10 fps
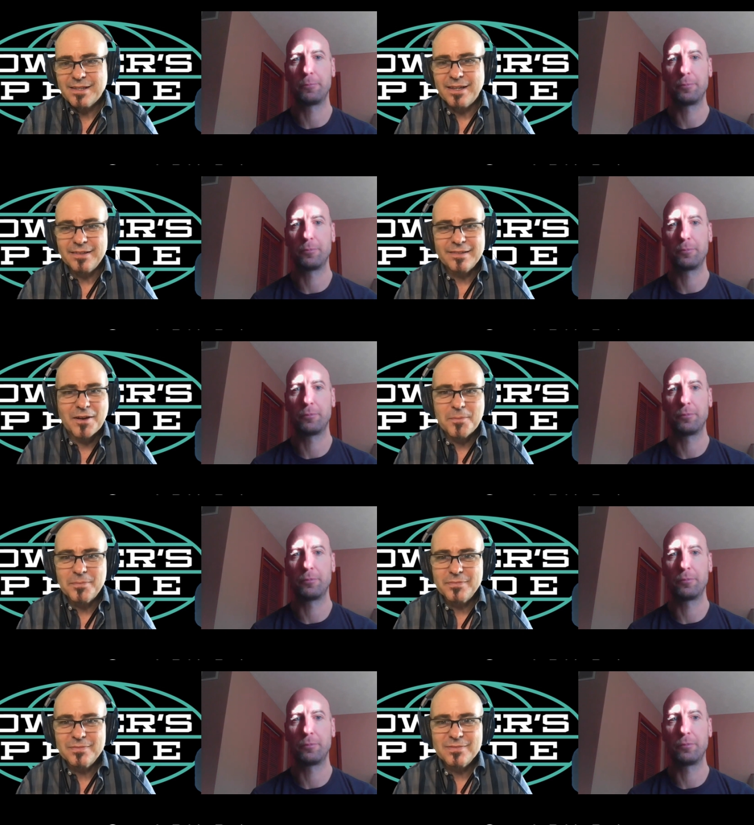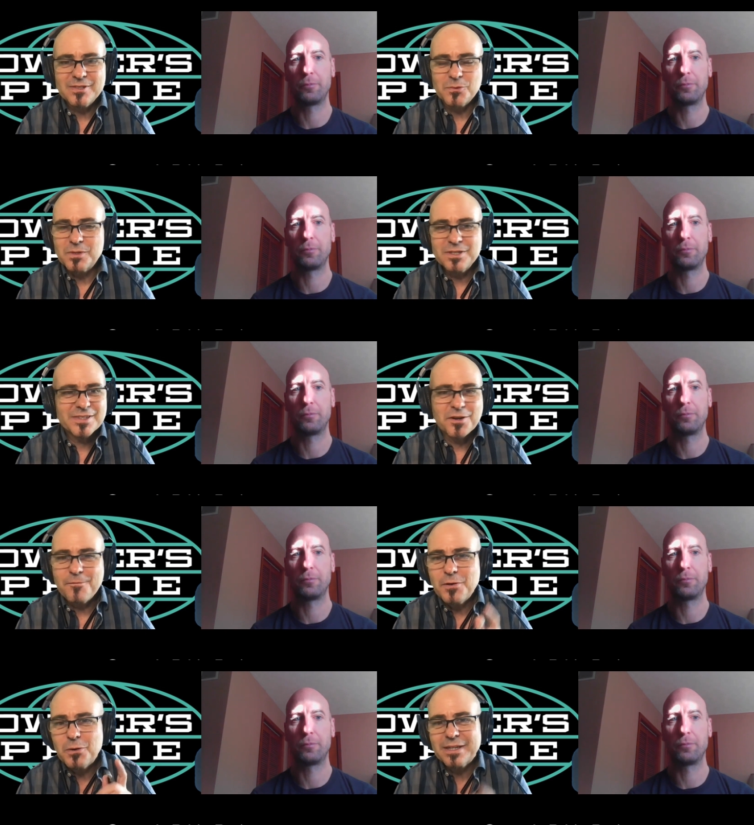Speaker 1: And um, so, we're just going to
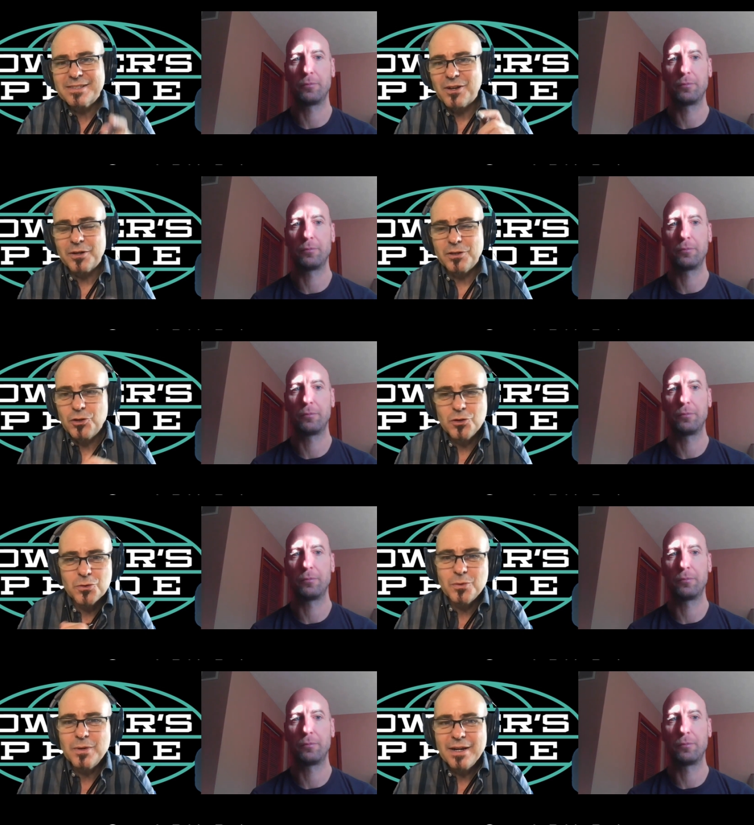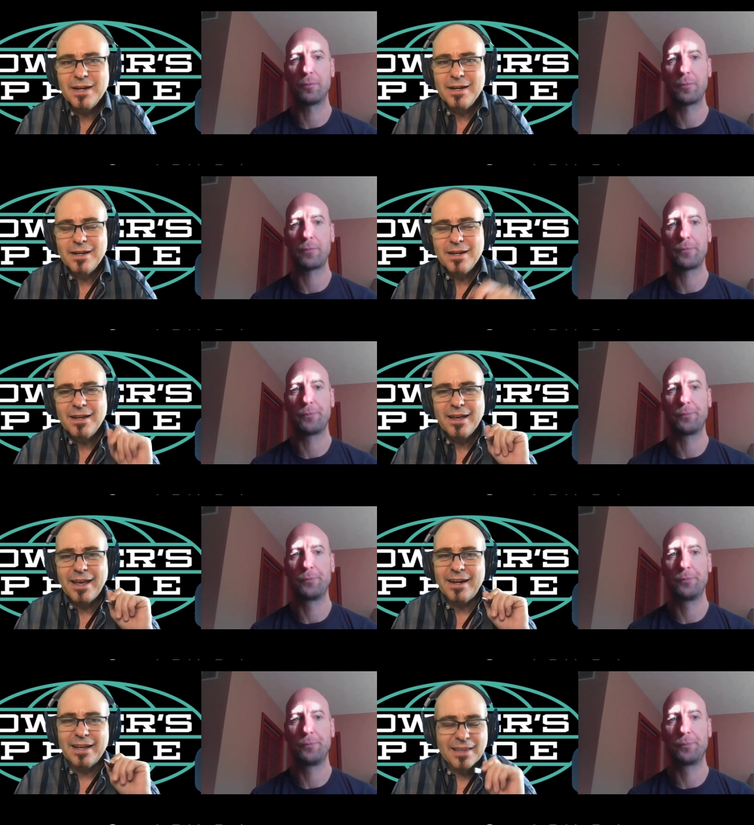focus on you.
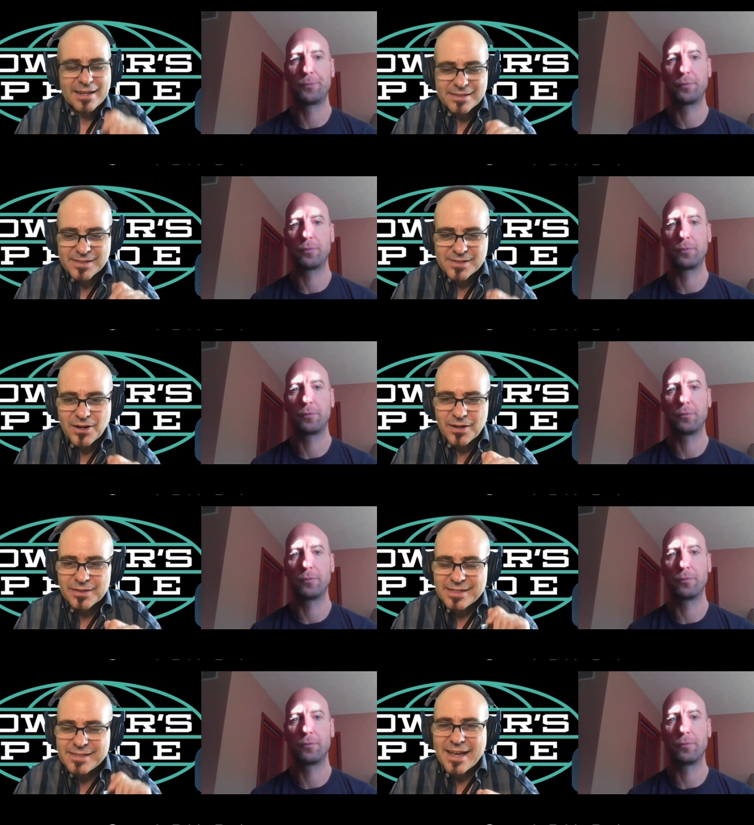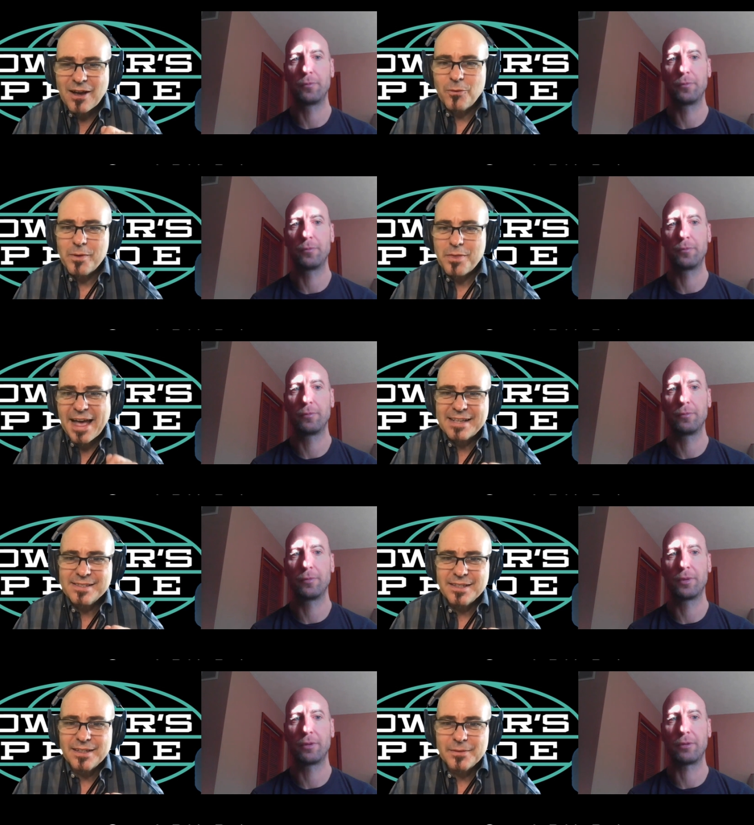And I like to start these out with
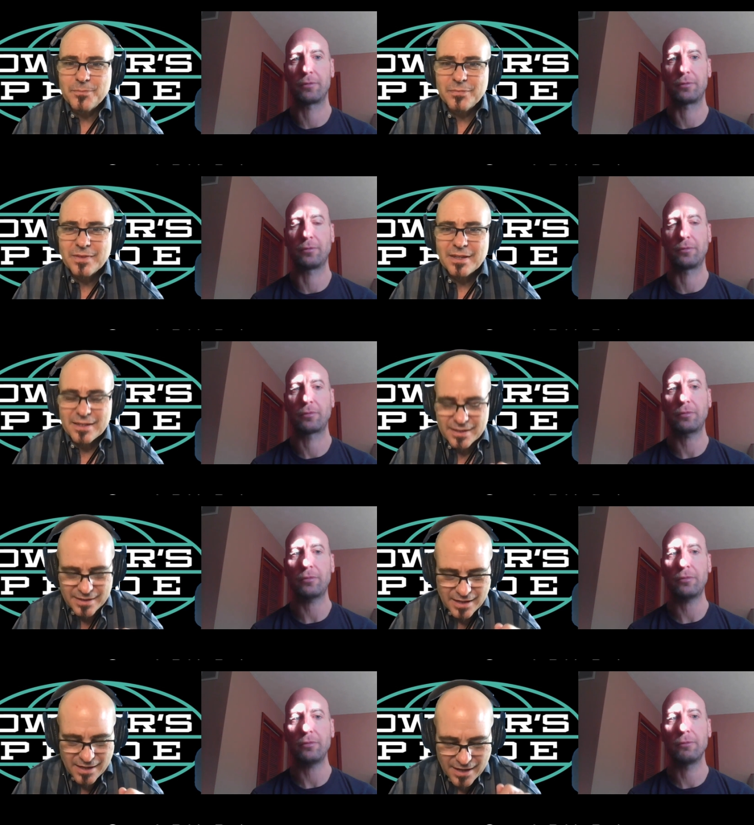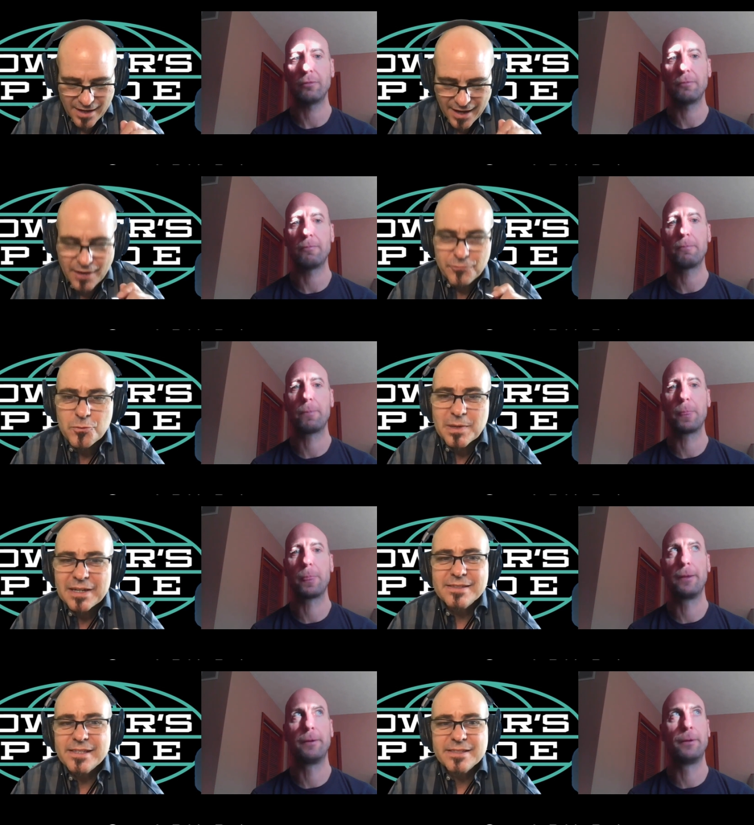asking, have you been
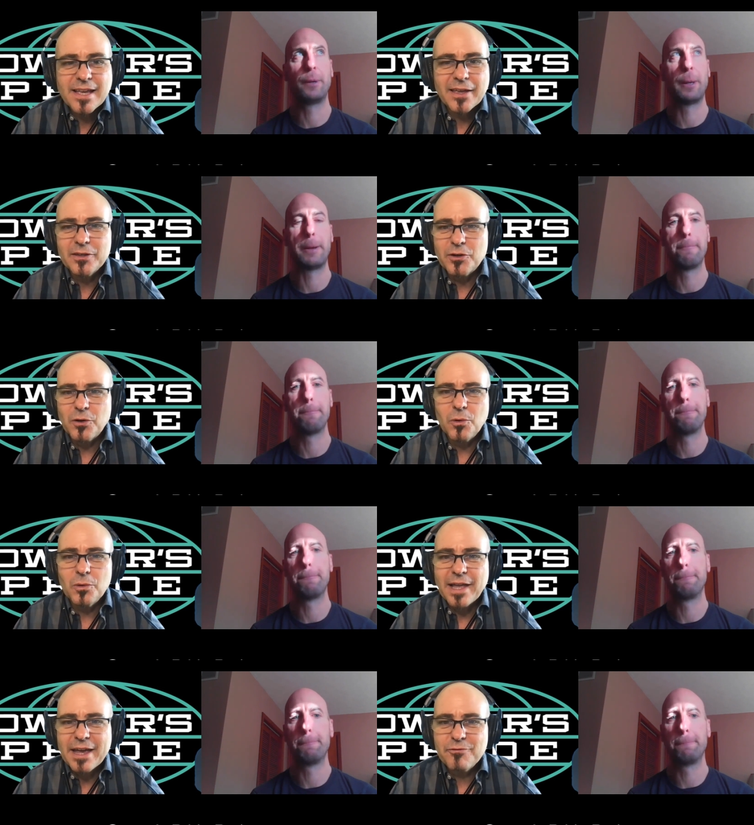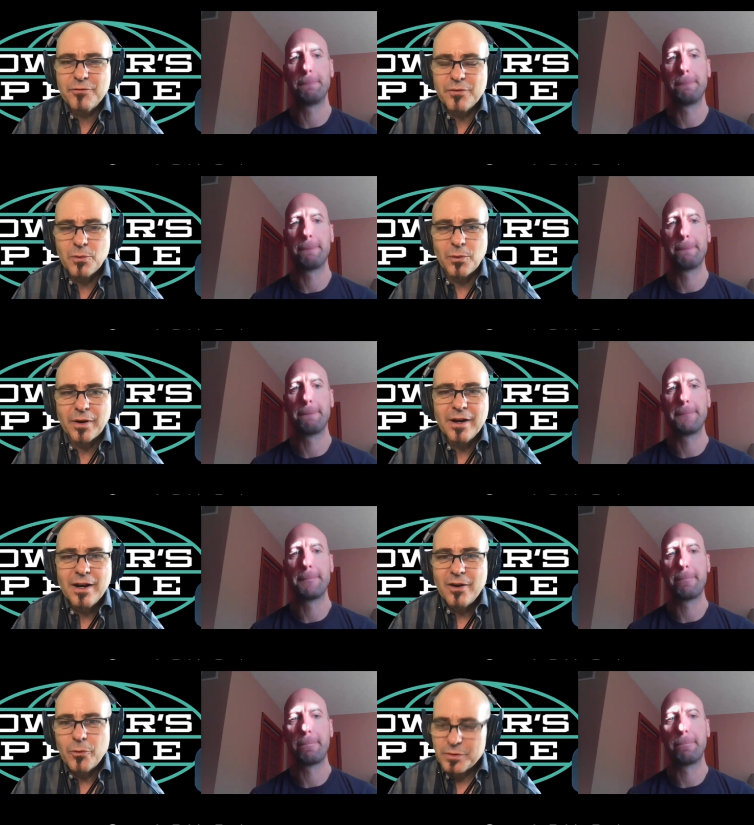in detailing your whole life, or
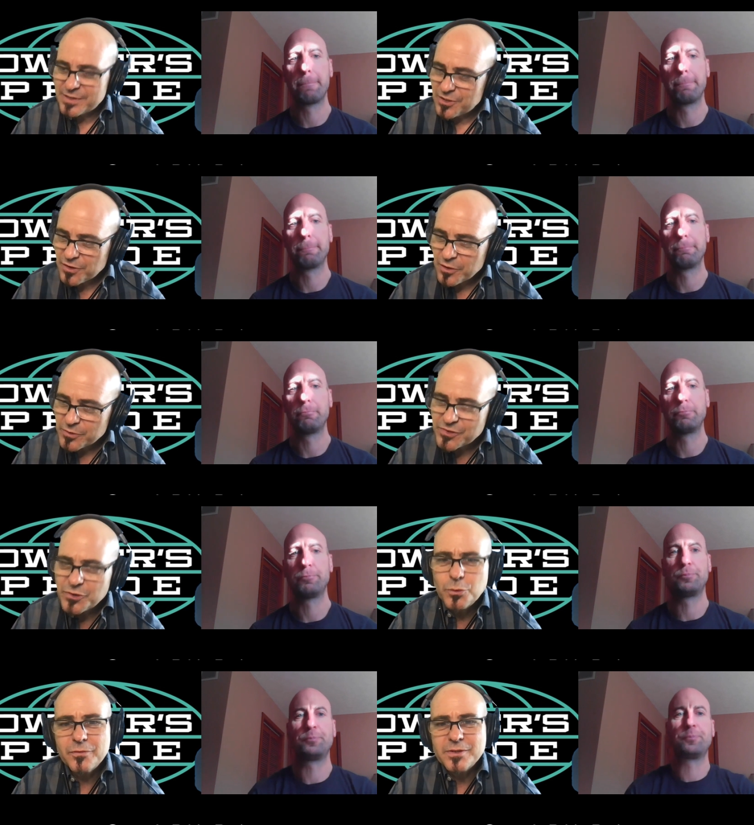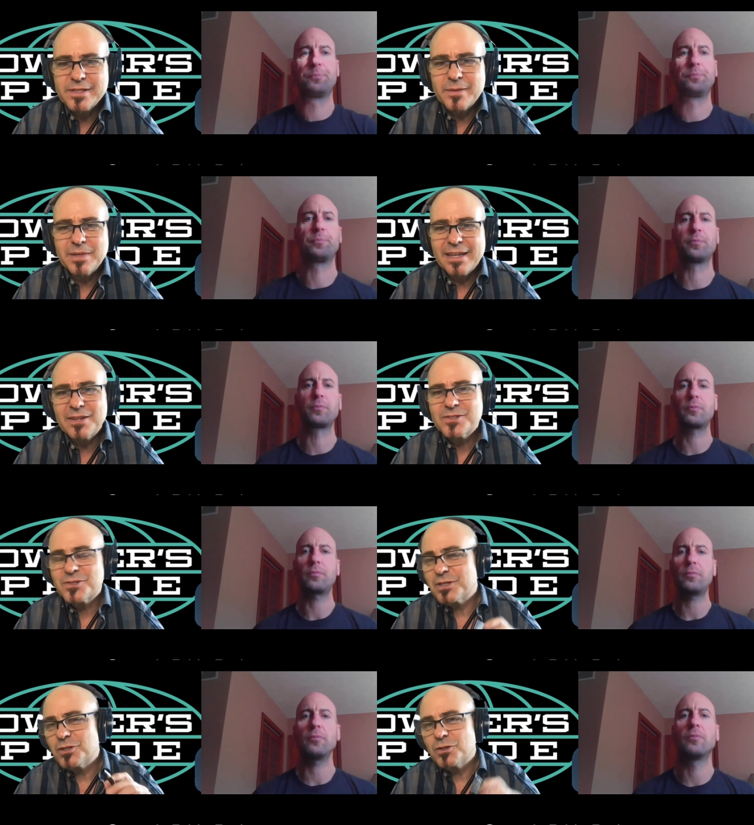or did you go to school for something else, or
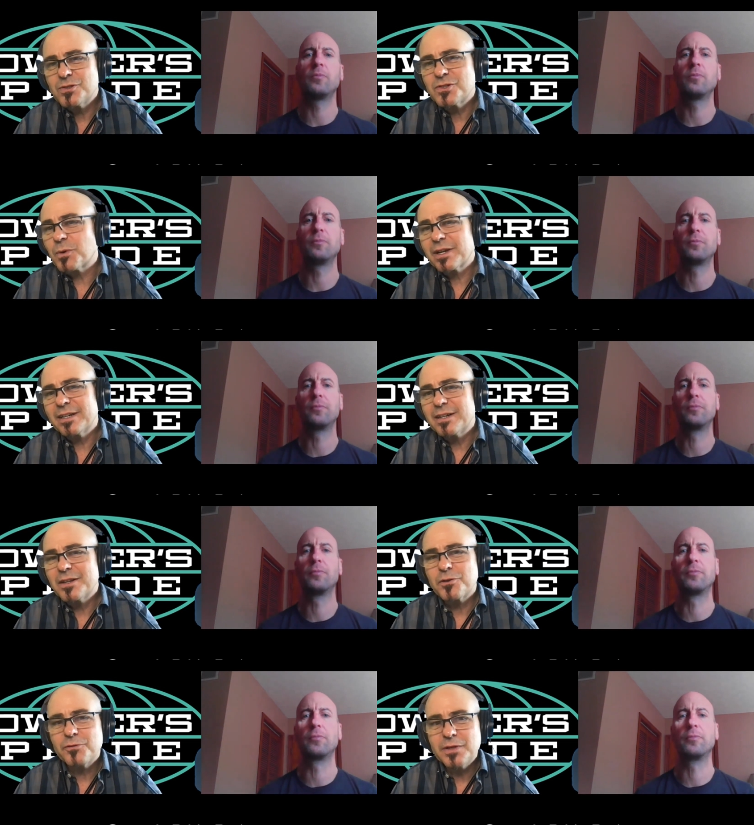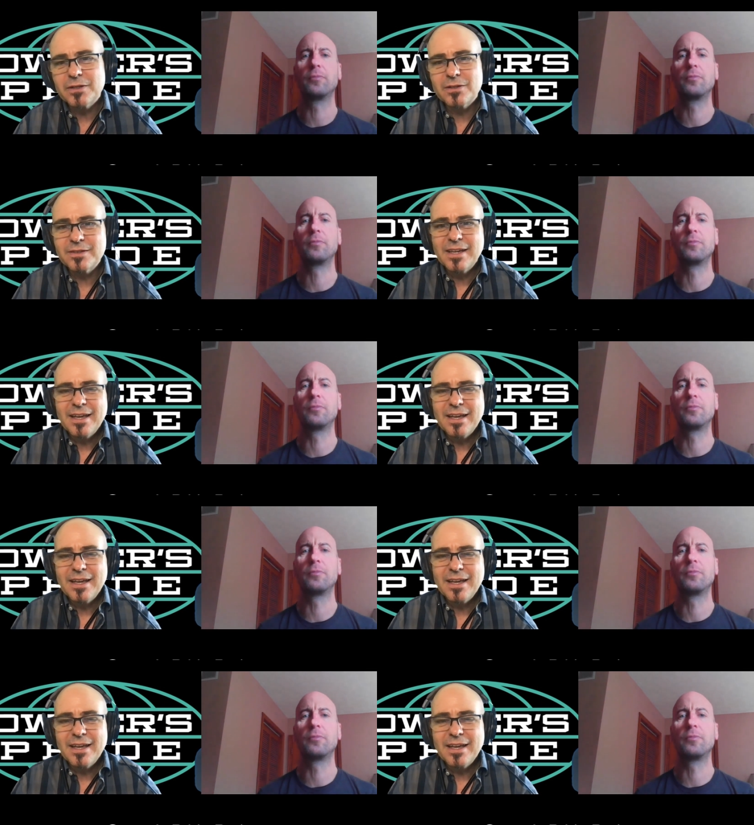did you used to work in another field?